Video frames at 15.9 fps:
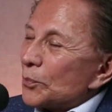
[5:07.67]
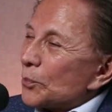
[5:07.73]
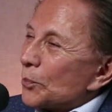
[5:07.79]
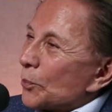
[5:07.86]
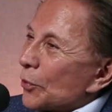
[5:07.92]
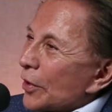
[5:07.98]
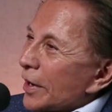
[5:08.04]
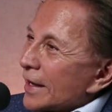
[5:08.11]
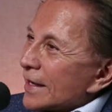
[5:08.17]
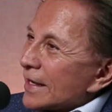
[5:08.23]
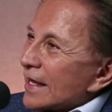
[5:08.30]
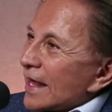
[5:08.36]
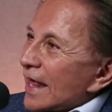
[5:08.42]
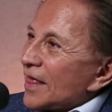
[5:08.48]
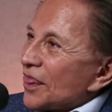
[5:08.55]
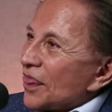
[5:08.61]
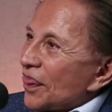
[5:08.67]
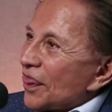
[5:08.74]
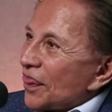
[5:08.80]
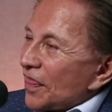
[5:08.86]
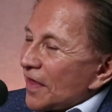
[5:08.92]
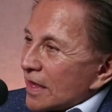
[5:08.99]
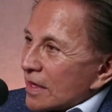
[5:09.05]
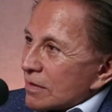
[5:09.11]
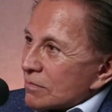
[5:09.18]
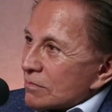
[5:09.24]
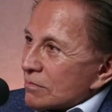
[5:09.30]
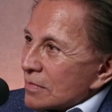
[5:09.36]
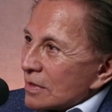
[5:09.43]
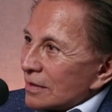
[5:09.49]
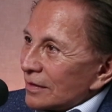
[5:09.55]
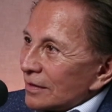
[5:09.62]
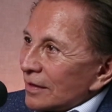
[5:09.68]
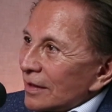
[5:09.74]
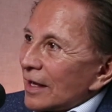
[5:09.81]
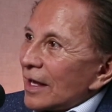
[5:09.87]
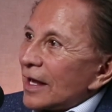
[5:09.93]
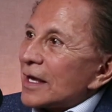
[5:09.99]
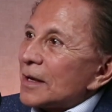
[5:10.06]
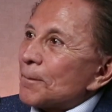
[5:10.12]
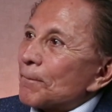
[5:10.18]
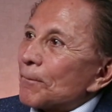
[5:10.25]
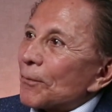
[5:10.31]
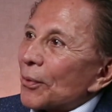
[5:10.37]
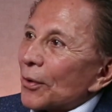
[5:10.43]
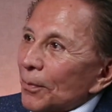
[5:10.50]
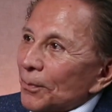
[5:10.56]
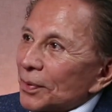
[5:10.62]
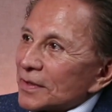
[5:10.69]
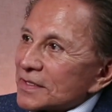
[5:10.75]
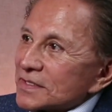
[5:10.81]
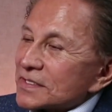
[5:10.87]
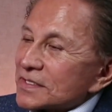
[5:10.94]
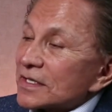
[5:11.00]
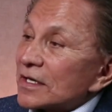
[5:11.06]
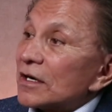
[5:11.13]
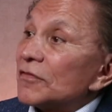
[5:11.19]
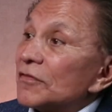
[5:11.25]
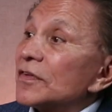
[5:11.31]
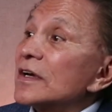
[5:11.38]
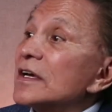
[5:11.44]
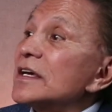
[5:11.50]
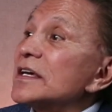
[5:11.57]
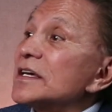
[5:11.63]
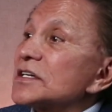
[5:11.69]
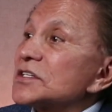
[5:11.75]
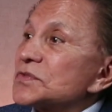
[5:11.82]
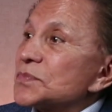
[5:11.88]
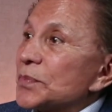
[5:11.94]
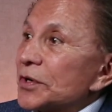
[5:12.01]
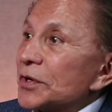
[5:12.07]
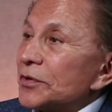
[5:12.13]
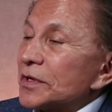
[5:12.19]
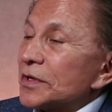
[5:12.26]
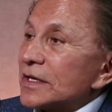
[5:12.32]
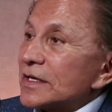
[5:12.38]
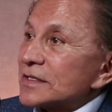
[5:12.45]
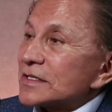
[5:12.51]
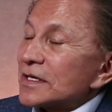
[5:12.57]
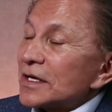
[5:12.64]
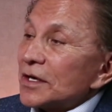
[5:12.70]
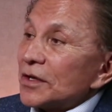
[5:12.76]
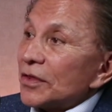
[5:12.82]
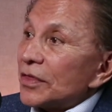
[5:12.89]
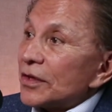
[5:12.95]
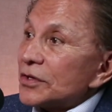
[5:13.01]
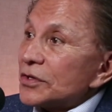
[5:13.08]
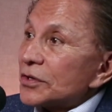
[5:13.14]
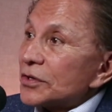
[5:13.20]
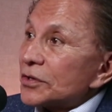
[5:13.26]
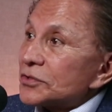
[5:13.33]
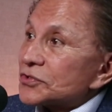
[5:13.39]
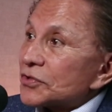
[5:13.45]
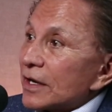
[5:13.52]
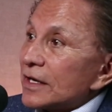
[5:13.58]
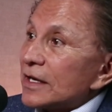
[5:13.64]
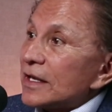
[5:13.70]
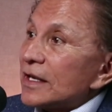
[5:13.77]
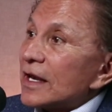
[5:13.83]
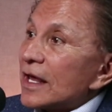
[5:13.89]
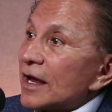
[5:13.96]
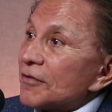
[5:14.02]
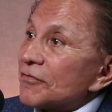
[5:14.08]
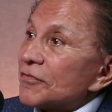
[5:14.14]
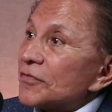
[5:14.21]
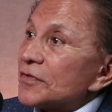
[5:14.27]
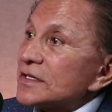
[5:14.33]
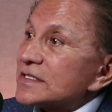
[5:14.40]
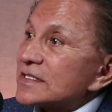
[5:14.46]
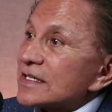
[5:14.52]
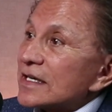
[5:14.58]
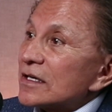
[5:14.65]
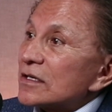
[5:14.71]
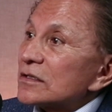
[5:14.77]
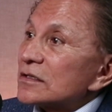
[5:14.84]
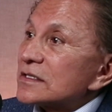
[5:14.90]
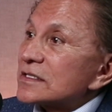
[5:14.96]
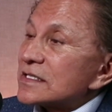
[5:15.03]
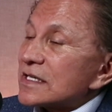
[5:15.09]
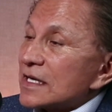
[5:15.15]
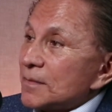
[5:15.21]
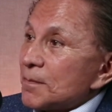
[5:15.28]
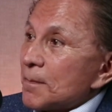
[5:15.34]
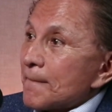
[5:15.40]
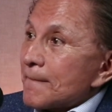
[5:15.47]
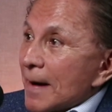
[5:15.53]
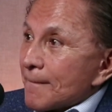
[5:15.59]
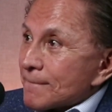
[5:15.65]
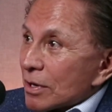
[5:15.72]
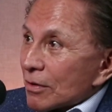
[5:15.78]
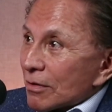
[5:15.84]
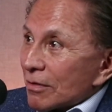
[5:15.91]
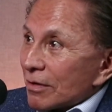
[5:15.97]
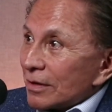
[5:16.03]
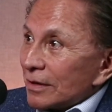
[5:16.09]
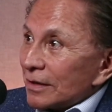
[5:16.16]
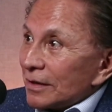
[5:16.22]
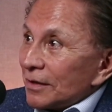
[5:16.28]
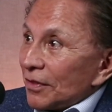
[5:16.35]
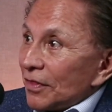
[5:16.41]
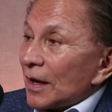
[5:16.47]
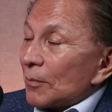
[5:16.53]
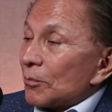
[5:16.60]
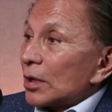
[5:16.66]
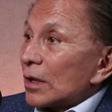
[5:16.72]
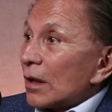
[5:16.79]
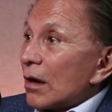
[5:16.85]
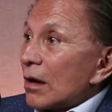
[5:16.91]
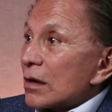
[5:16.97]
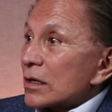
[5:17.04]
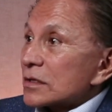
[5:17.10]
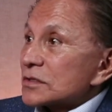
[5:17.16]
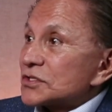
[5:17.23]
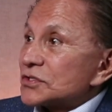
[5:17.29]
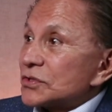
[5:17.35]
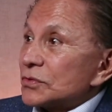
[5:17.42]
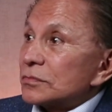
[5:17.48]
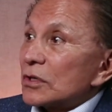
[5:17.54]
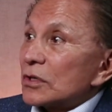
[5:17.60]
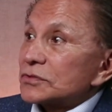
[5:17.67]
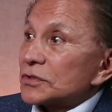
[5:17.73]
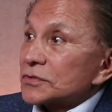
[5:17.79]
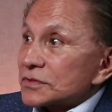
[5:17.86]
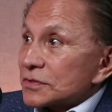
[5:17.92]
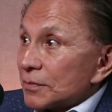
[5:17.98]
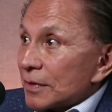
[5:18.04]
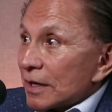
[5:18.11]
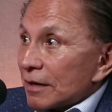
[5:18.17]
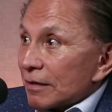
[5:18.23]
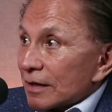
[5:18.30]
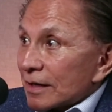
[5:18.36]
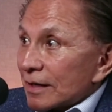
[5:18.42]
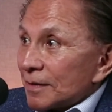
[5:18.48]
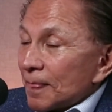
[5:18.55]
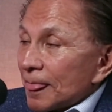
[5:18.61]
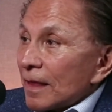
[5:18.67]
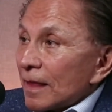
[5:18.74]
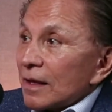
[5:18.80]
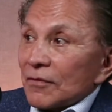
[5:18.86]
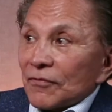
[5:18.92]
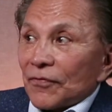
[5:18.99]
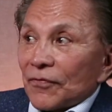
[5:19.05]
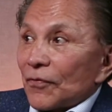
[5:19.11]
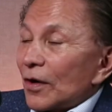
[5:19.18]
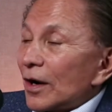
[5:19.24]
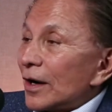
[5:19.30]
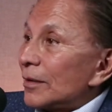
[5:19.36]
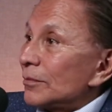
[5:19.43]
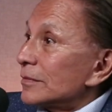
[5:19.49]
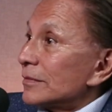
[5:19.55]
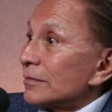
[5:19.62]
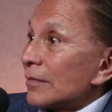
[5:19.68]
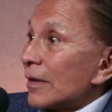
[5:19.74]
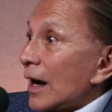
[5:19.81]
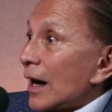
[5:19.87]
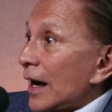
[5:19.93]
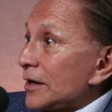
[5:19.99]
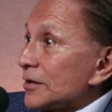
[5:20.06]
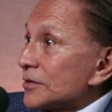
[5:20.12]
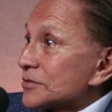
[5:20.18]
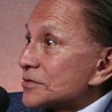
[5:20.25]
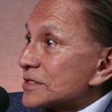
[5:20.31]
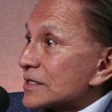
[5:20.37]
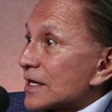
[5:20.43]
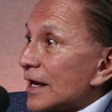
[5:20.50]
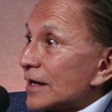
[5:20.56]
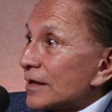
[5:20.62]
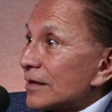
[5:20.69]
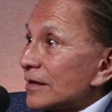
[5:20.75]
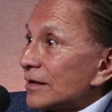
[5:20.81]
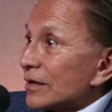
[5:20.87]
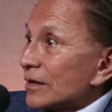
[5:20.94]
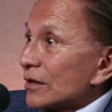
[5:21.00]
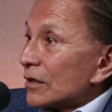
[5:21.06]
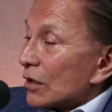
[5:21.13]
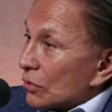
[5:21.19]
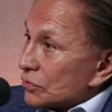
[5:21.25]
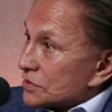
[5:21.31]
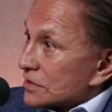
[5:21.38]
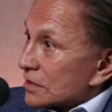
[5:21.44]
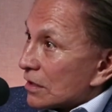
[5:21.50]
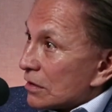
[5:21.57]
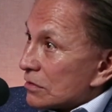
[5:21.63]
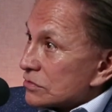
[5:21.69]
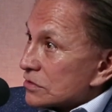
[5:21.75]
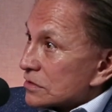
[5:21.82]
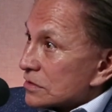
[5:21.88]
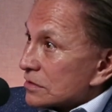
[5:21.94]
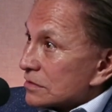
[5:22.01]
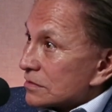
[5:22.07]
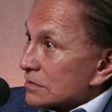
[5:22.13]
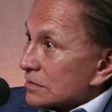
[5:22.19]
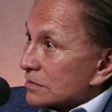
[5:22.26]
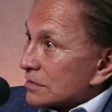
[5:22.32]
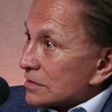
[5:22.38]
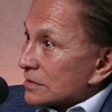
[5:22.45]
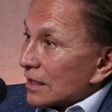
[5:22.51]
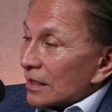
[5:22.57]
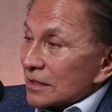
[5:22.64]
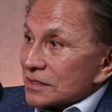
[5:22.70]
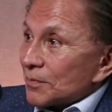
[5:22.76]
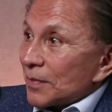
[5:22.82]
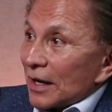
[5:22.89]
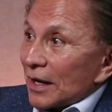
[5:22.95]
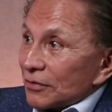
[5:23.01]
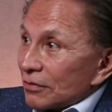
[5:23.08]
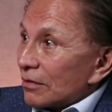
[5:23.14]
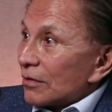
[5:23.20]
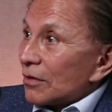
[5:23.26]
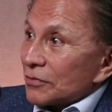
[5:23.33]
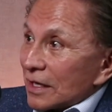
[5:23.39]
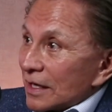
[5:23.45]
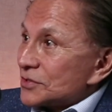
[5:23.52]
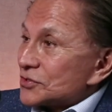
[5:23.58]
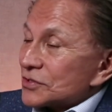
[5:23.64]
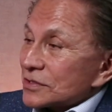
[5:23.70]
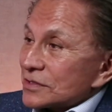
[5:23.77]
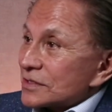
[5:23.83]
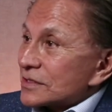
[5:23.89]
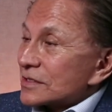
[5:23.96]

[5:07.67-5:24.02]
bring a theme, a purpose of experience that you're training every single team member that belongs to Motos America from, I understand, coast to coast? Yeah. Tell yeah. us about your locations,